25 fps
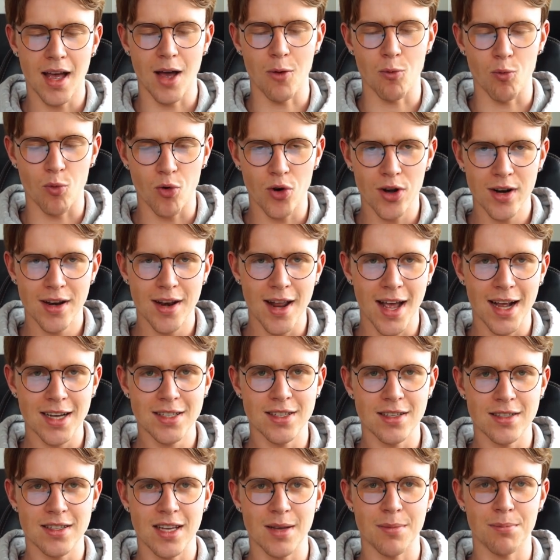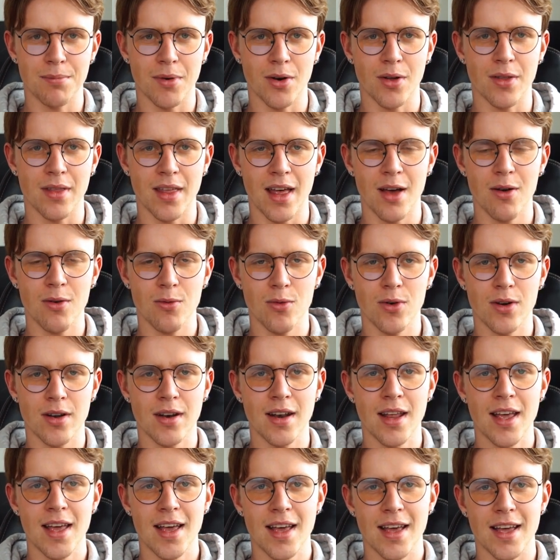And one extra tip about that
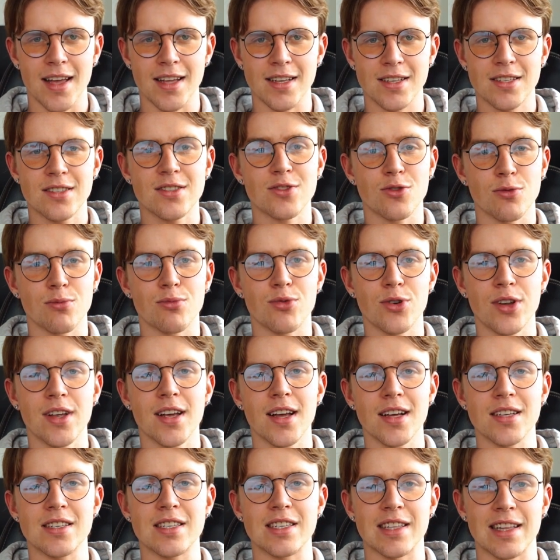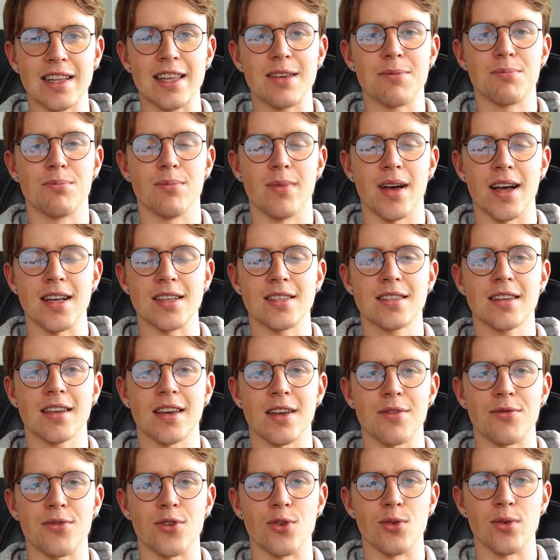one is to bring a sleep mask
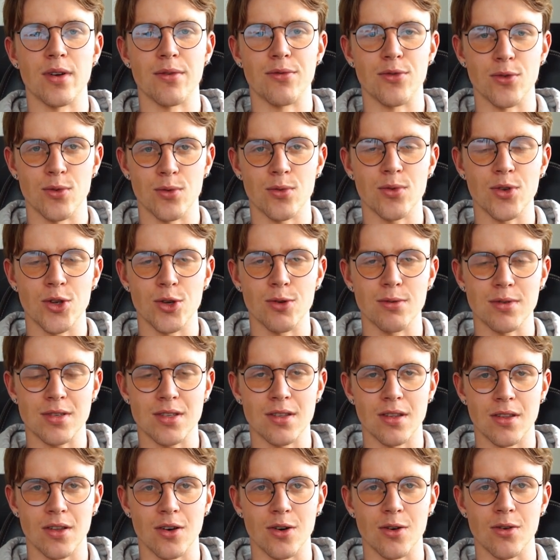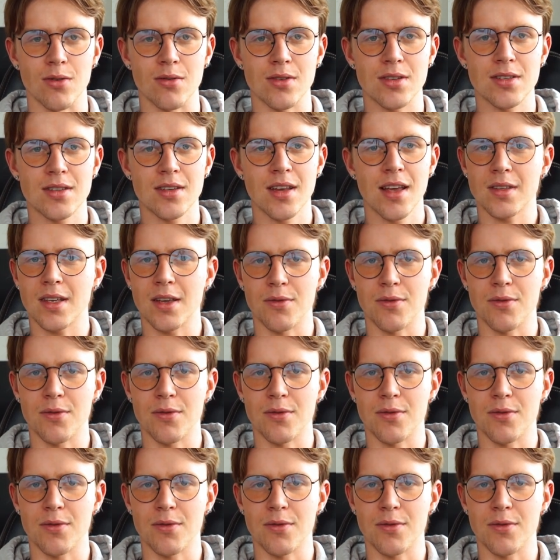if you use those.